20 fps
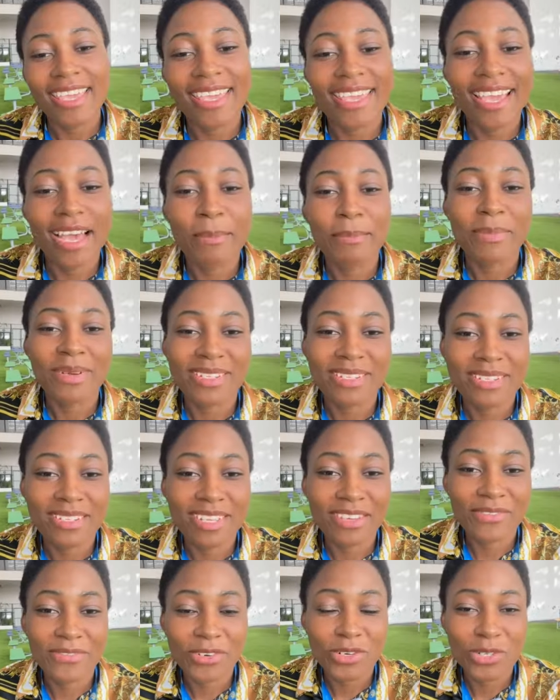I'm passing the
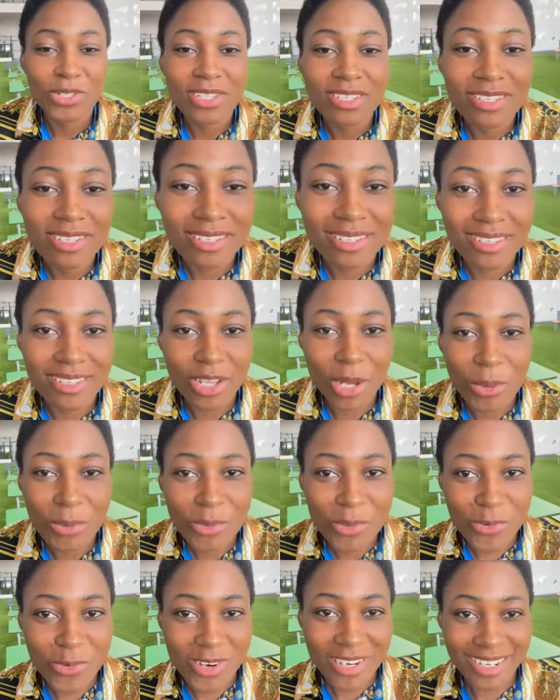phone to
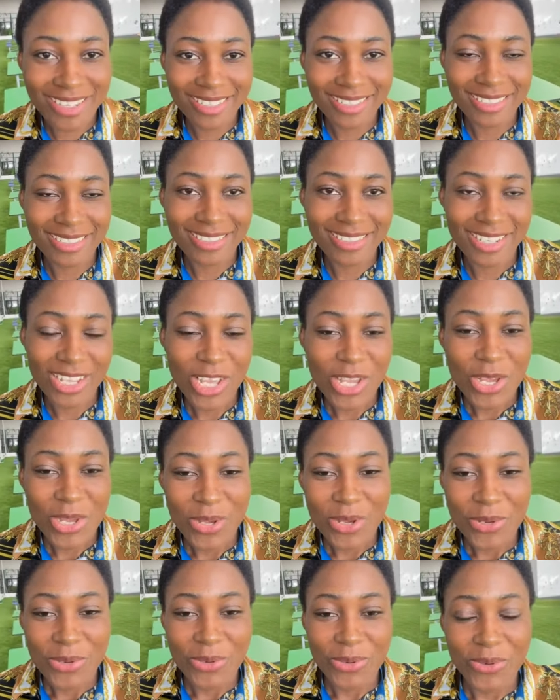someone
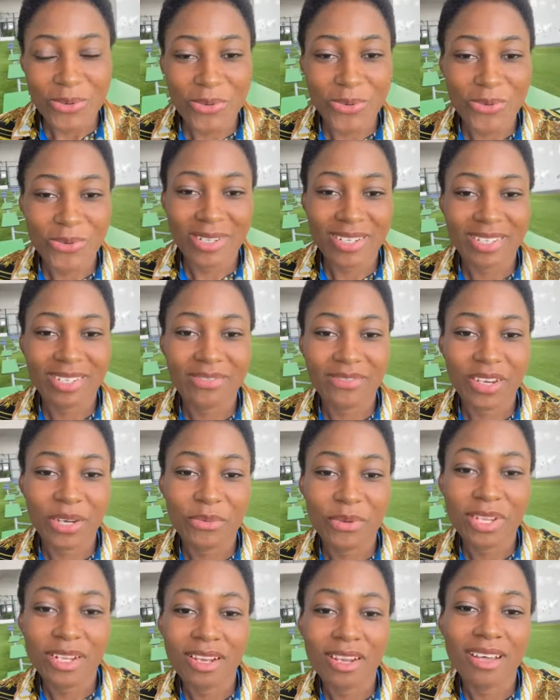who is
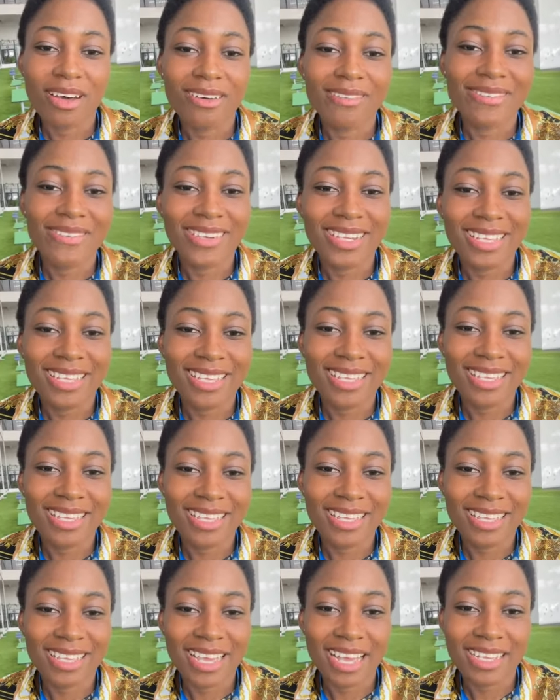very
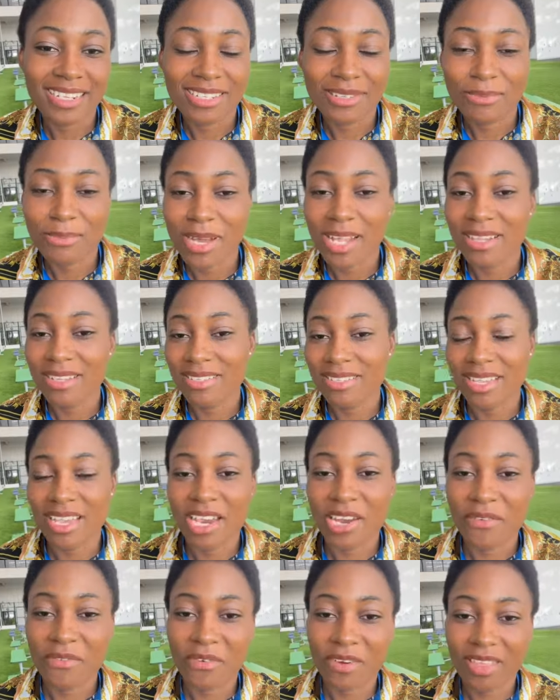lovely. Her smile is
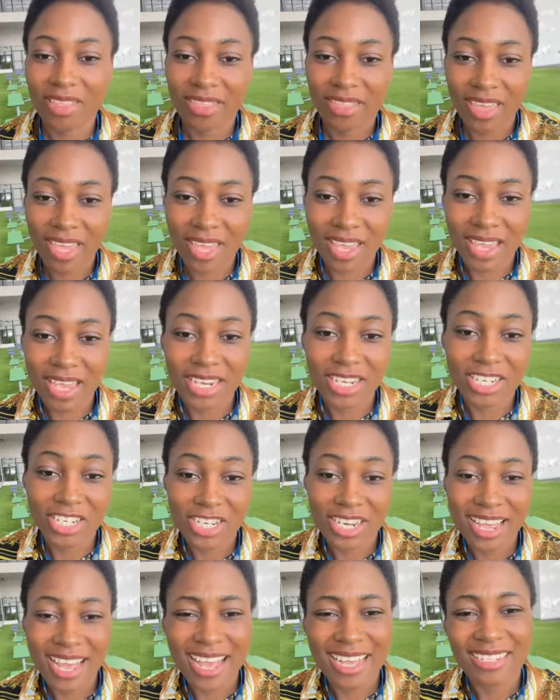everything and she
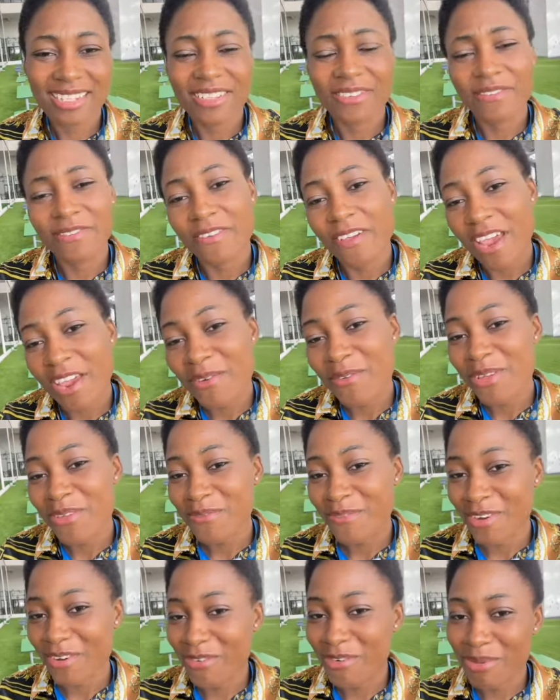has a very,
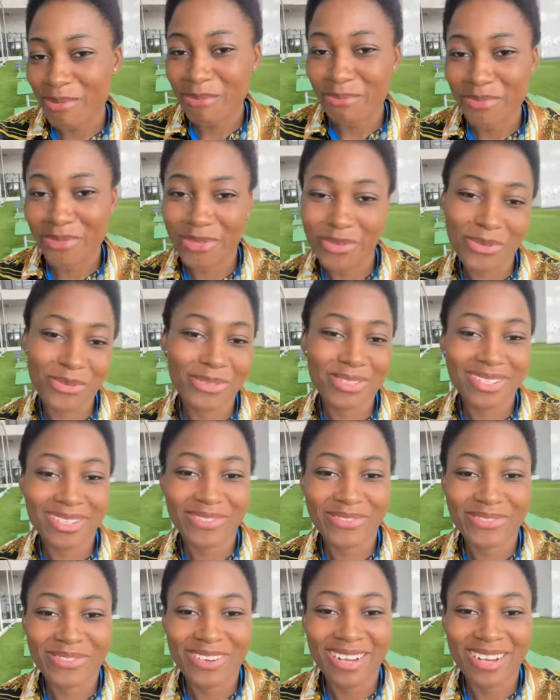very beautiful